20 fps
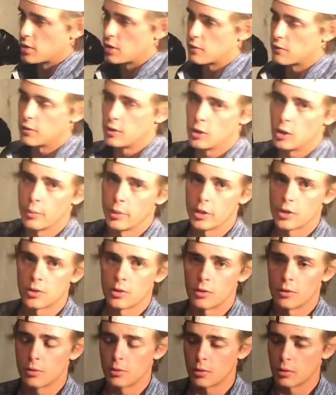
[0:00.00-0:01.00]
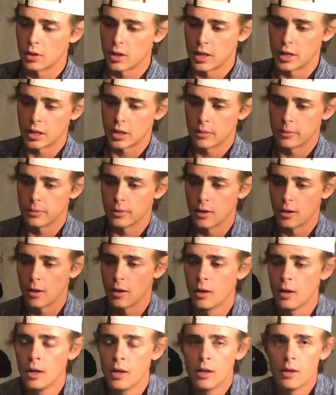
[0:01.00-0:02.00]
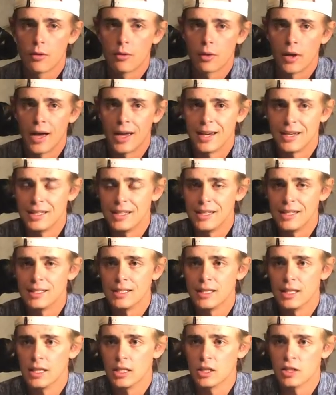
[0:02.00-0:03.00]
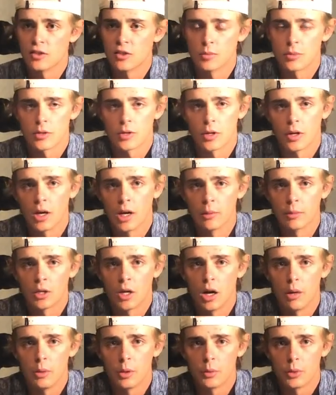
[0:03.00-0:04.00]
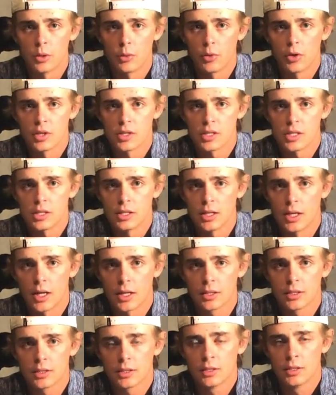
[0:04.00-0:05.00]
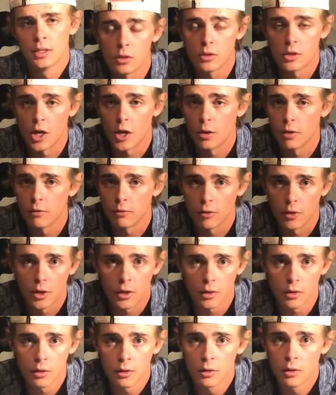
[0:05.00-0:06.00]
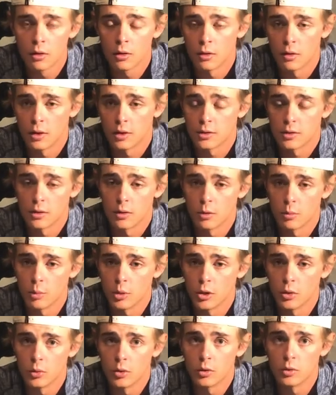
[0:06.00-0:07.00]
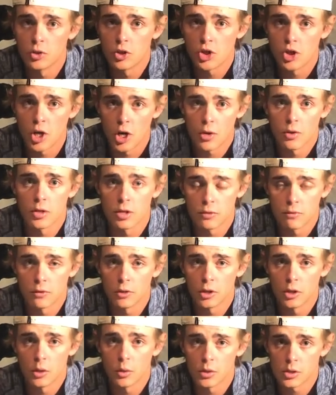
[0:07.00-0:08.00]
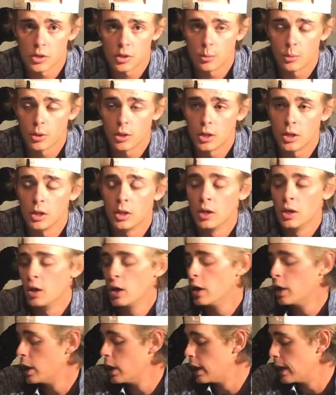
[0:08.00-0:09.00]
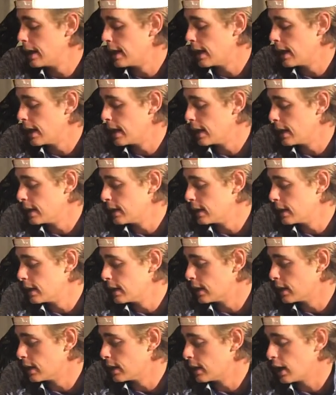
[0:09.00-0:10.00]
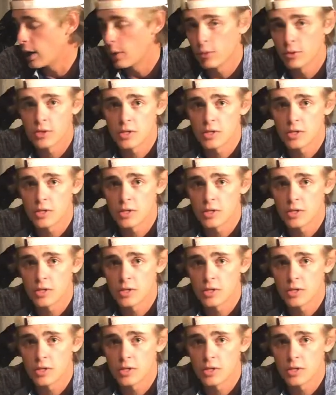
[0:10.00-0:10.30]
this video, make sure to throw a like up there. Add a D to the end and subscribe. Comment what you want to see next. Tell a friend. That's another big one. Share this video with somebody. And I will